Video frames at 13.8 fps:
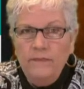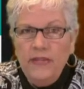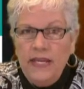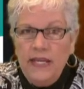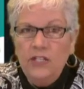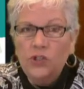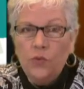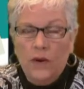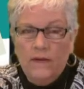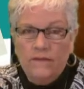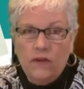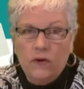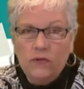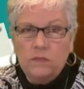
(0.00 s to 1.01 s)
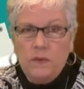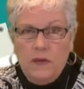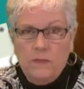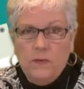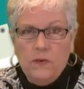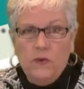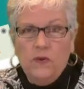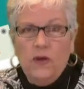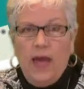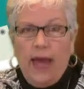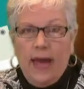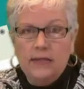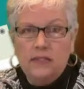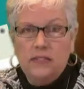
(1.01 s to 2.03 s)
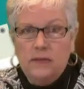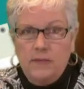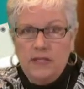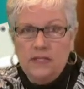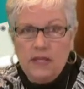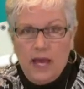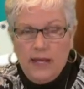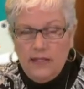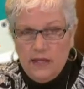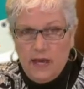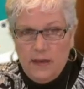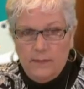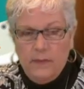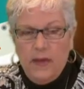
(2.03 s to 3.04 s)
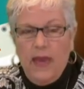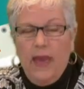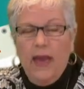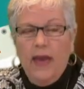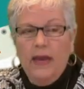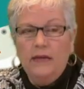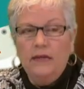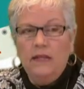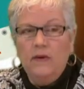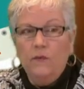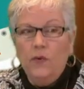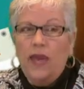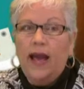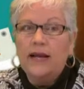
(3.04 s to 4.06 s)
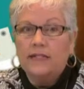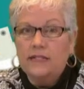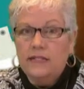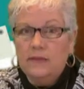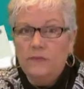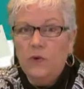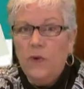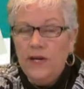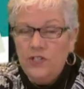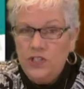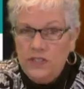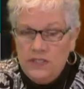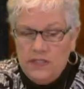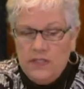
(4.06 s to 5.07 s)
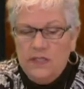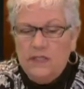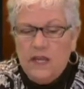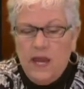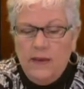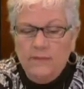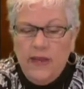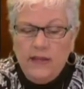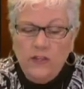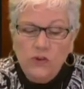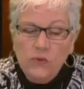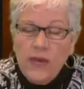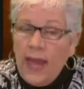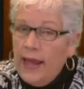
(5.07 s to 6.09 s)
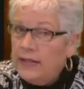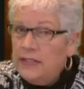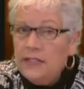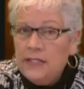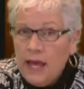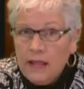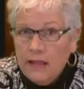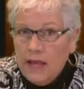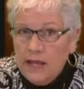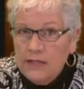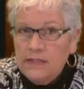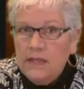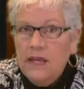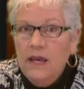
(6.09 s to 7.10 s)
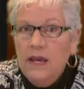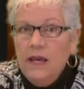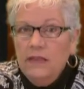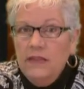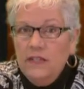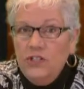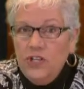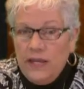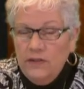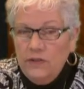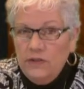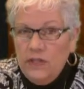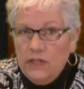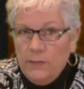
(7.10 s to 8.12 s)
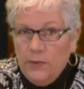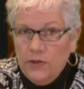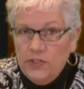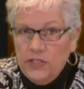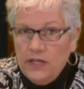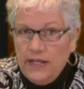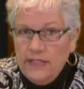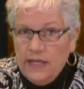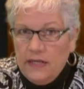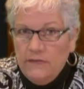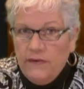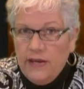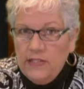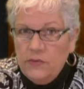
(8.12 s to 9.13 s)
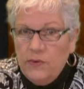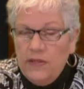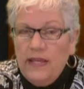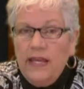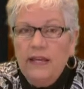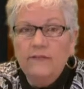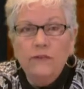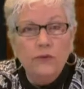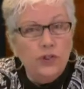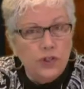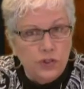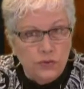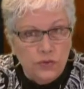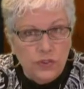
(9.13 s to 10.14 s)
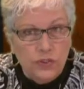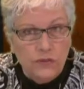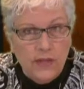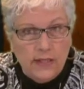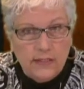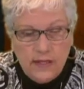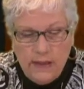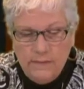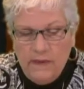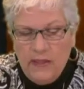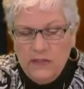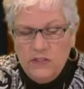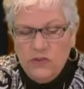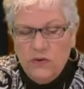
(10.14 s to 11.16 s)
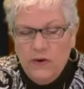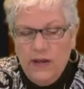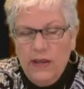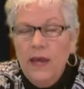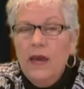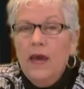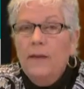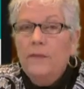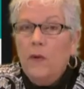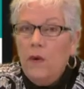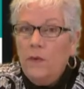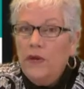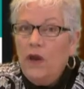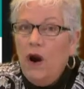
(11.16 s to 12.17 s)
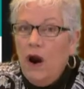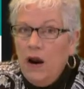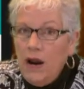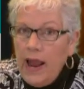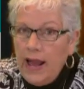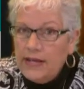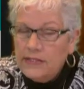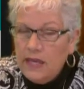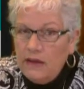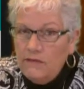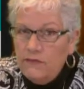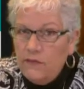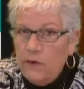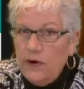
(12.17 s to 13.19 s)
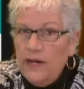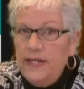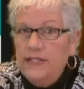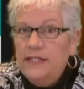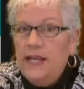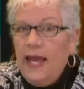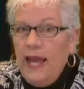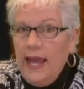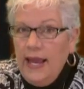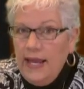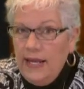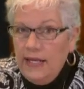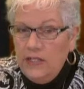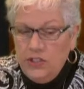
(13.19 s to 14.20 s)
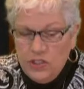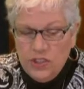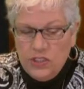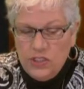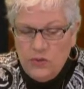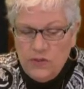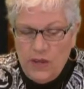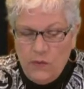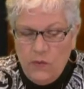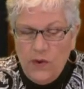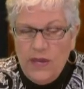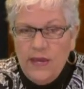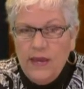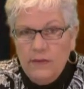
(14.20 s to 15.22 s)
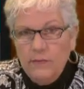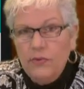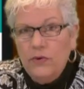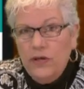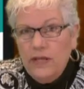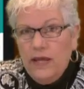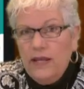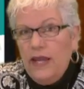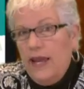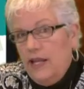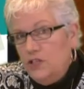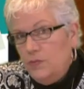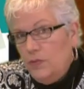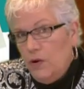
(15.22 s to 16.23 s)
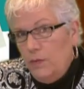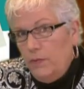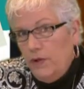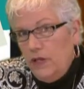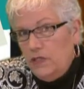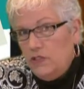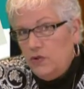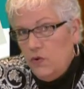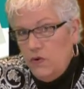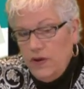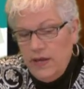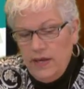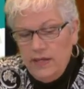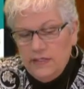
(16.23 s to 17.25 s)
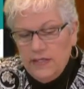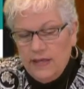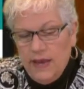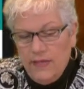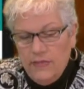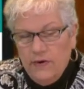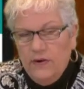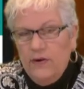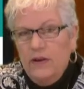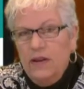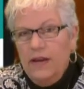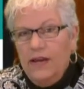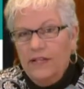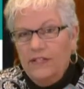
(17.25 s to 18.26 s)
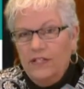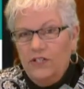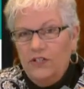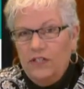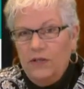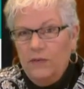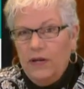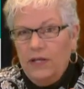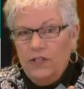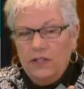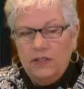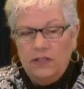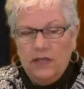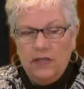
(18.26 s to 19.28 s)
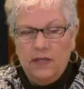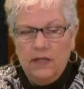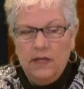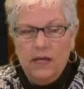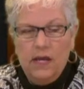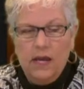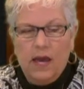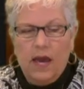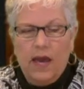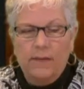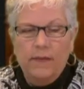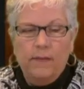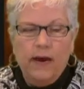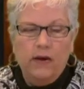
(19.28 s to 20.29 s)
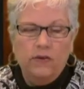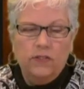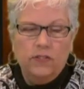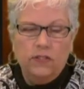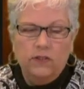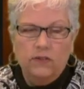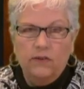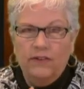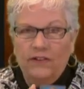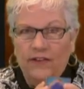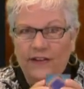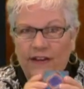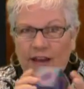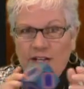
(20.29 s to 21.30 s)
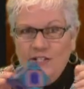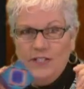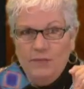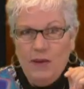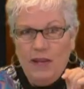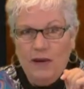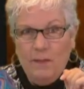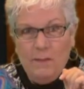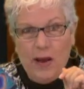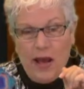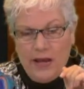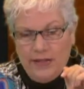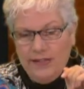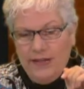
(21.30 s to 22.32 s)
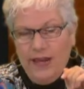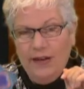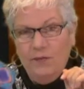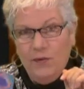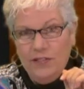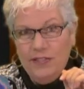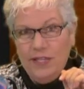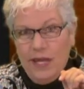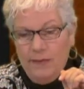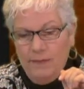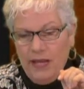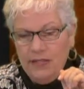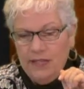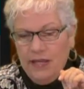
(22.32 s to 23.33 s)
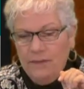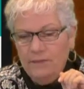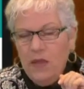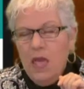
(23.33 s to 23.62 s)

each one of those people has to be signed up, and we ask some questions this time. Like, you can tell us the gender that the person identifies with if you choose to. That's not mandatory. But what we are asking for is an age so that we can put an age-appropriate toy together. Did you see what I just did? I'm about to, look, I just made it a box again. Wasn't that amazing?